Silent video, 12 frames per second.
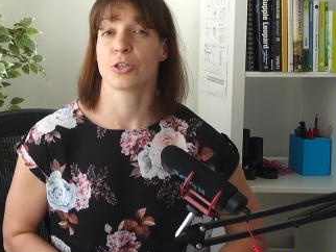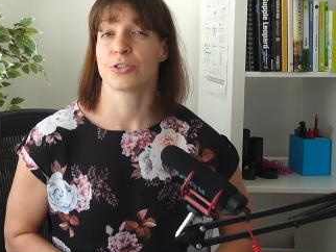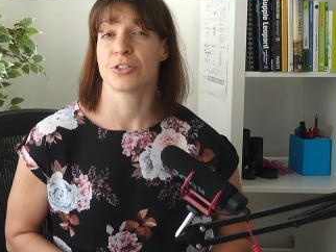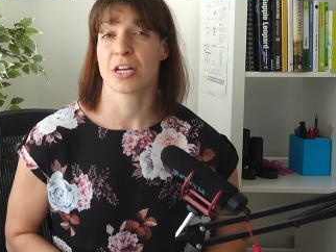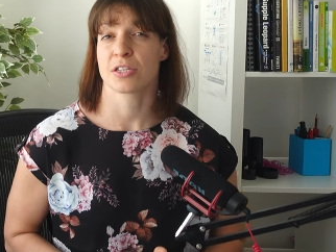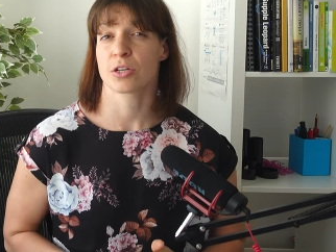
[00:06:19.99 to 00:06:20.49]

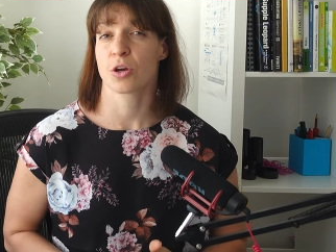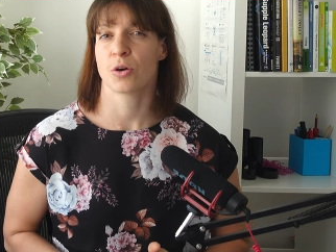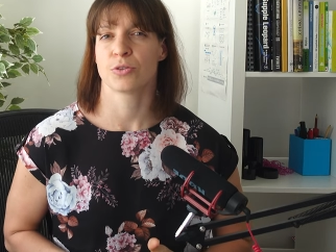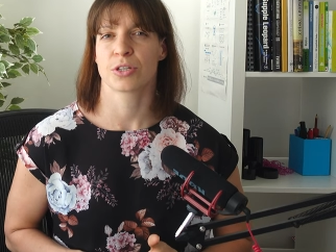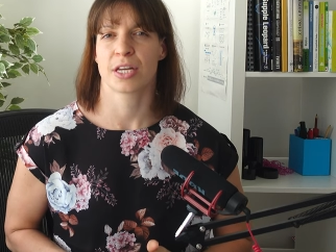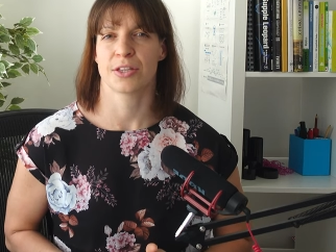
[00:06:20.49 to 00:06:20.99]
Our daughter
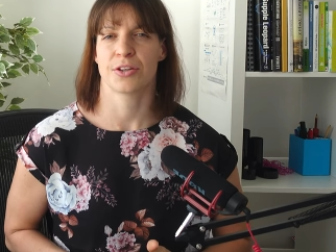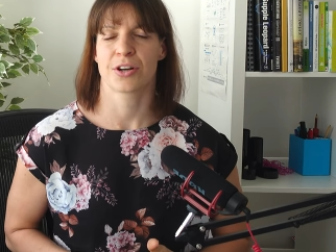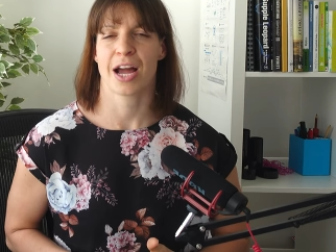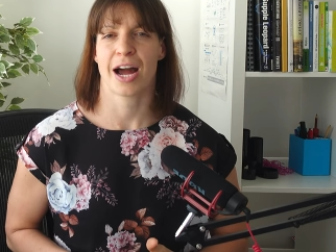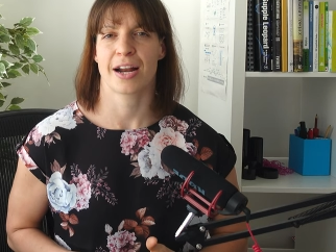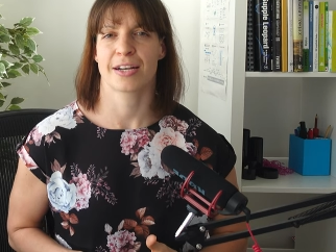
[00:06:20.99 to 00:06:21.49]
doesn't go to
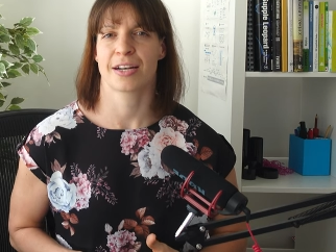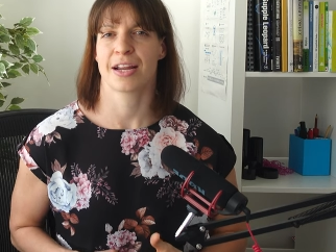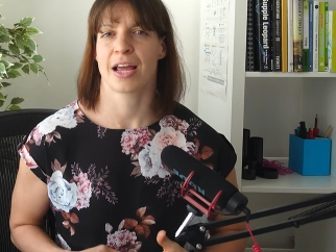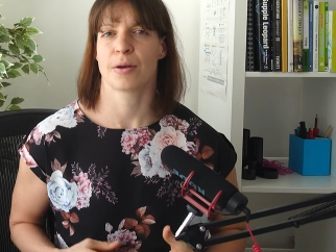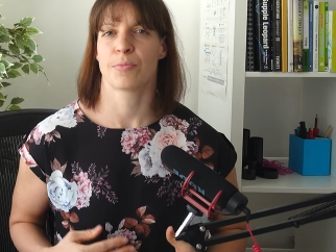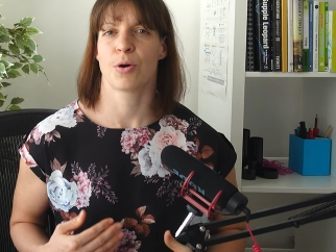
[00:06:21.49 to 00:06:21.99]

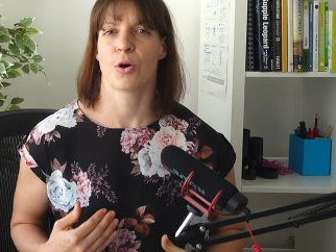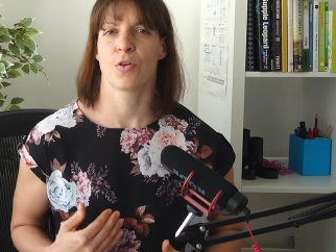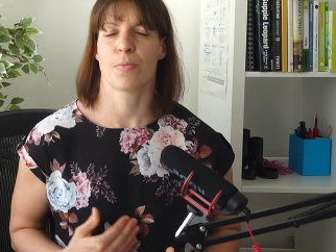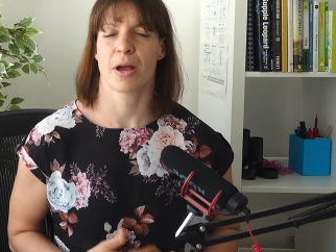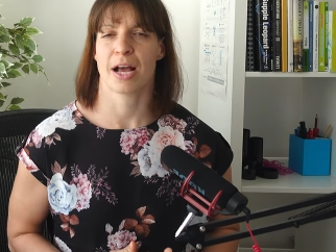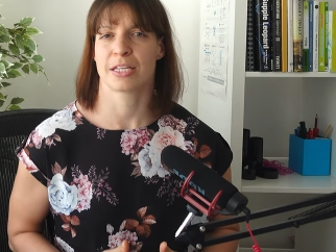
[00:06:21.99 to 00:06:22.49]
kindergarten and
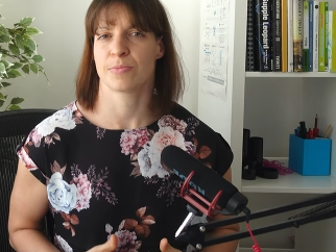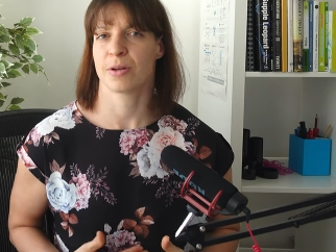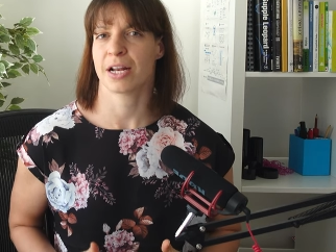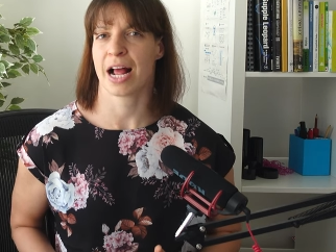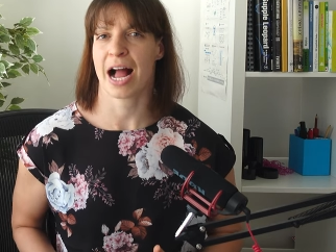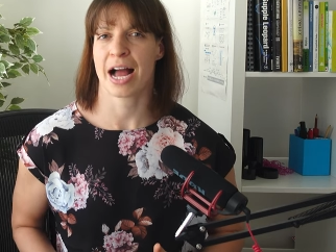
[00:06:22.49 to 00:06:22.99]
both my
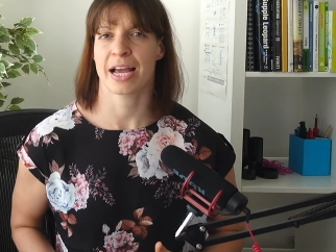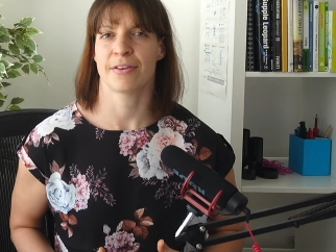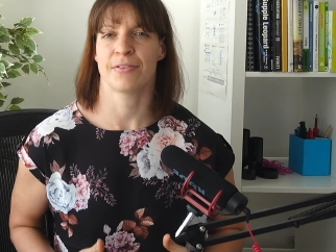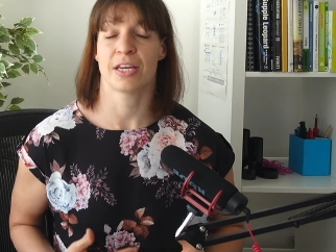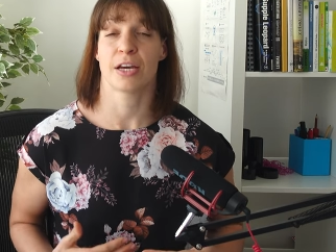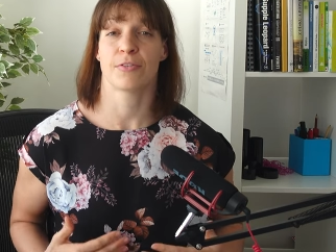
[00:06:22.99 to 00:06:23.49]
husband and
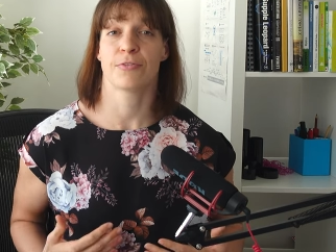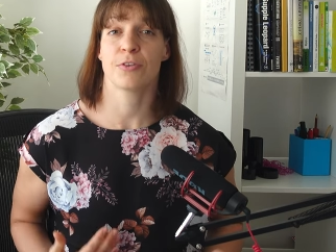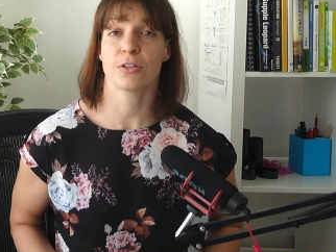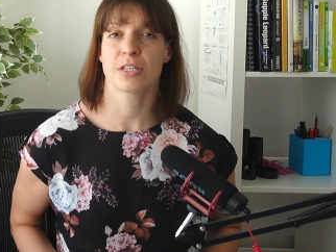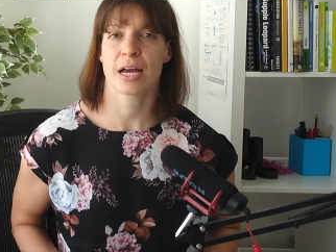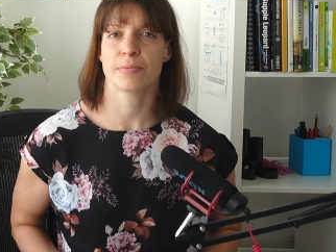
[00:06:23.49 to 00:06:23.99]
I, we
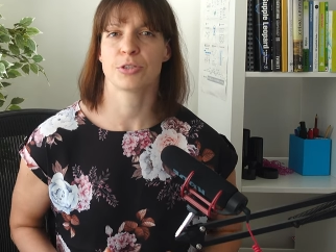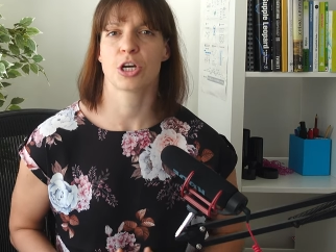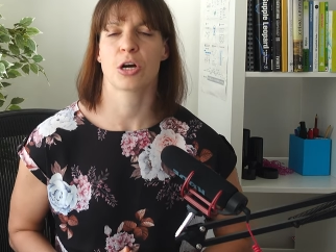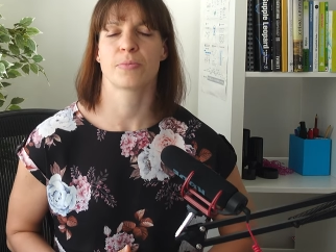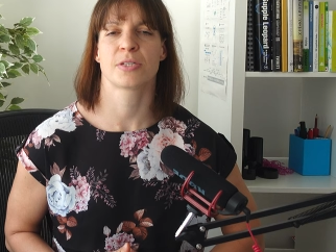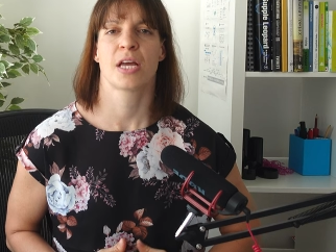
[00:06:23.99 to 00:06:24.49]
have
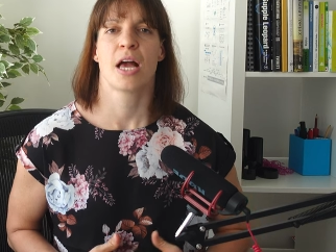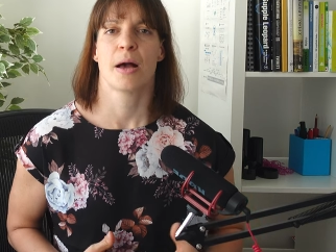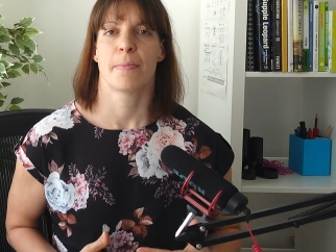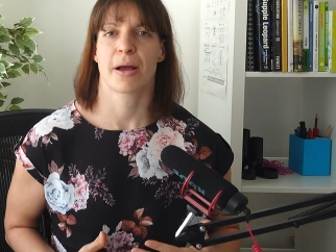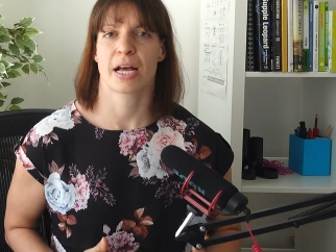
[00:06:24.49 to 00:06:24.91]
full-time jobs.